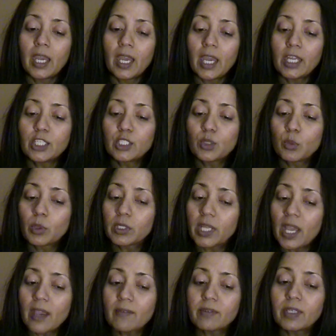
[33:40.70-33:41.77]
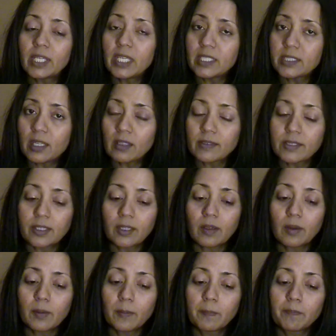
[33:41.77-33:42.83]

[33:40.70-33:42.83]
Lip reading: and do whatever he tells you."